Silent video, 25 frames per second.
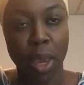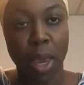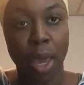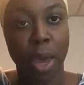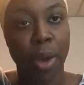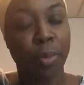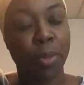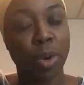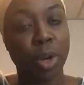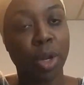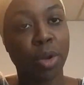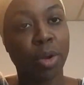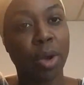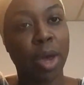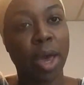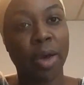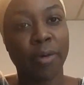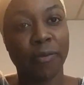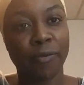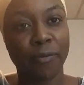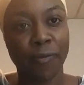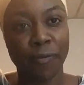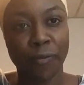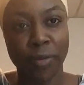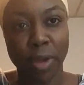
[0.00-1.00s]
And when you
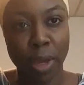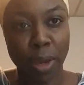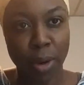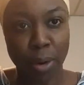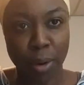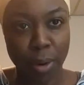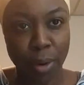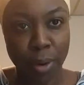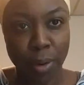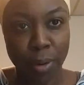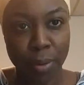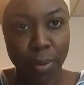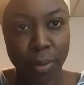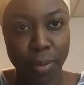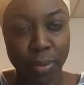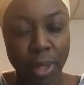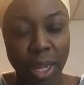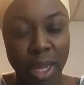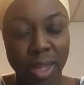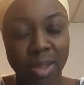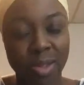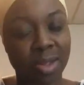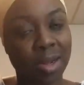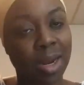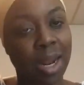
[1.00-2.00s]
have fear,
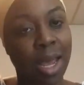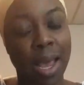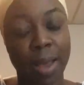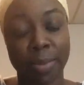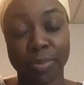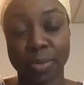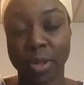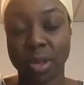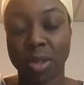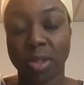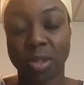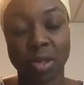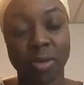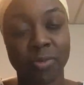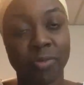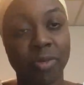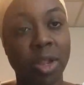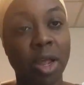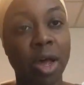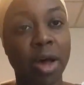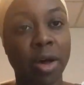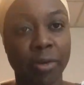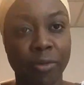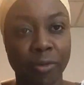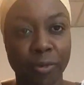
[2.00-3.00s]
that's an absence of
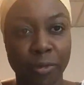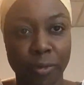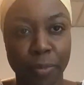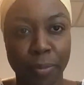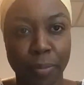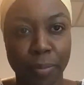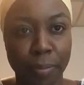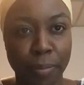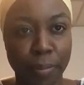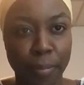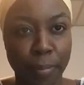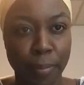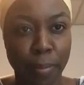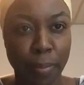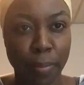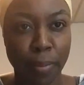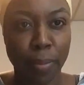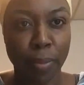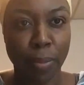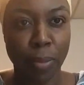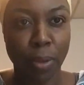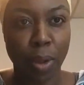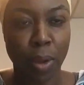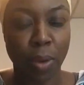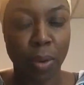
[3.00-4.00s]
love.
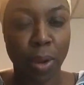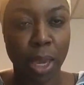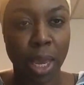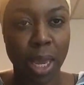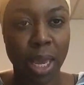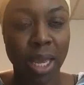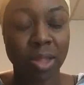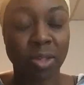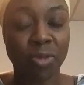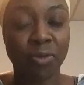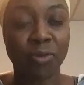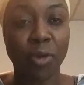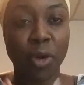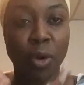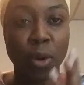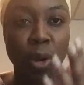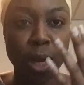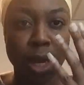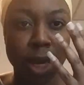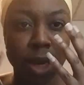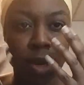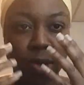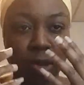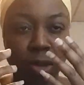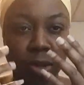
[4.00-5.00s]
Okay? It's very
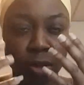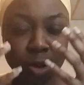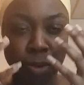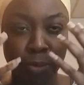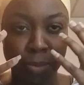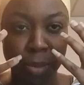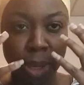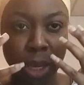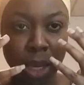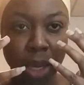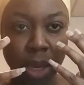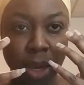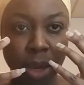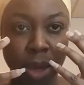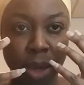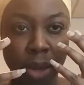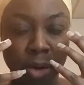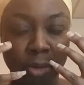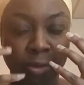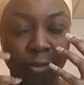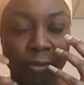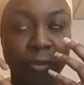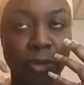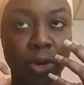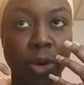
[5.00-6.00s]
easy to be in
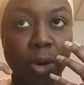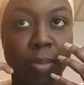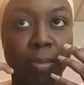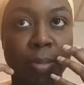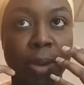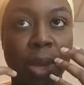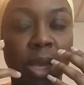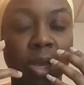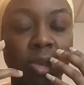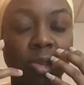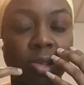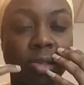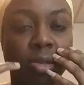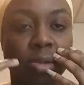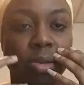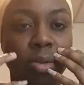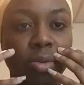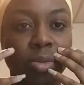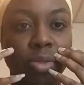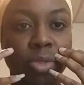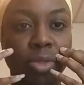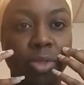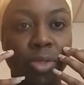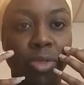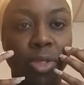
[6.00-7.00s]
a fear-based
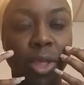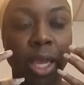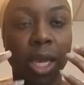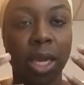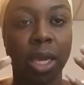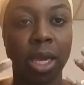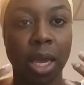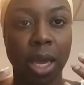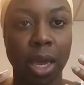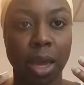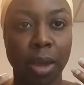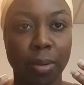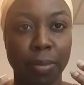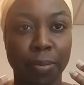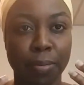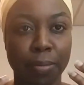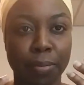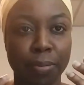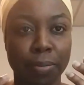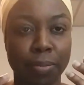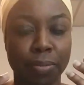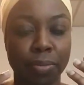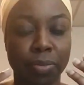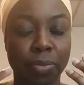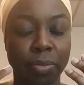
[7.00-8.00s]
thinking,
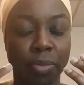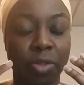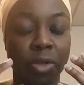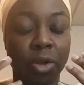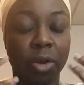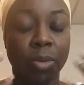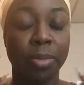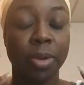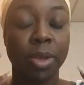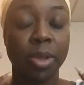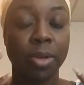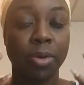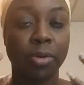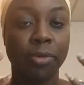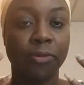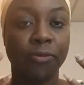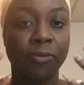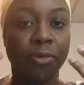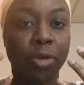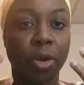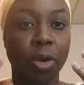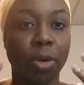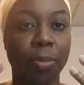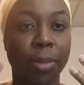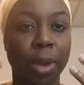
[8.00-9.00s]

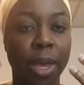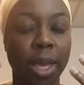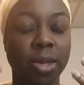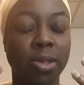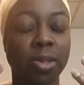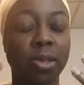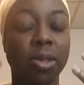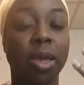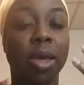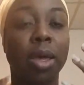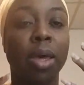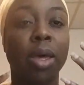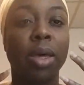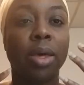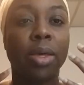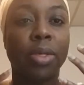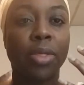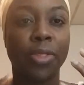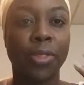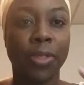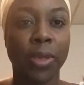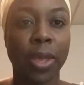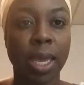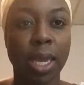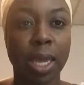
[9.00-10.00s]
fear-based
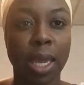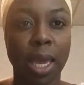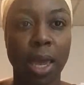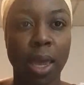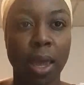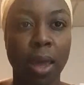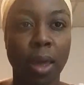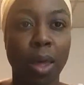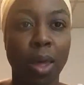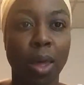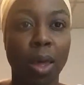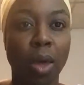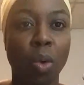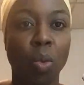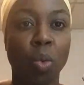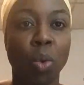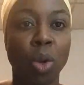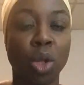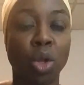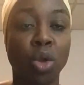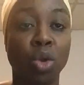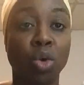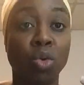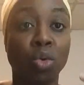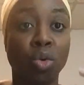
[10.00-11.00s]
thinking
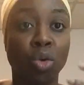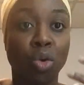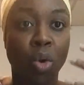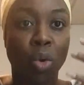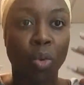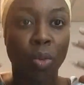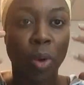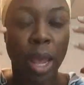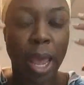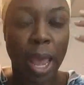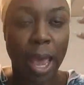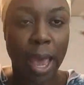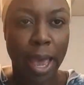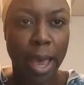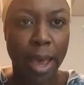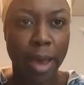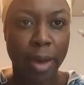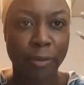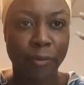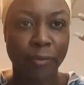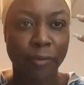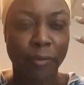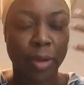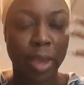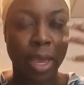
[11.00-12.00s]
when you don't
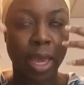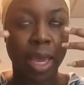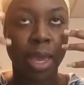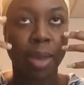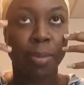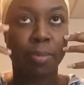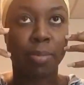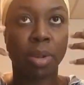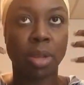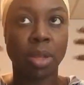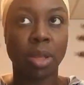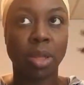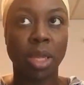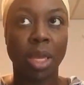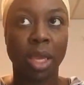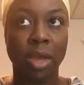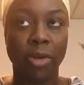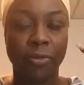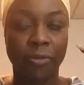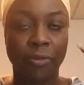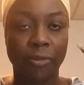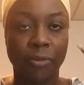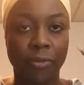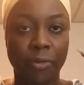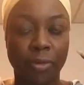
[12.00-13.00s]
have a
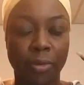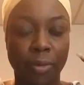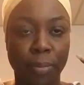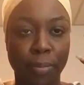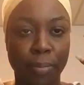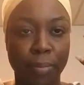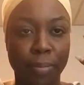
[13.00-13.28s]
belief.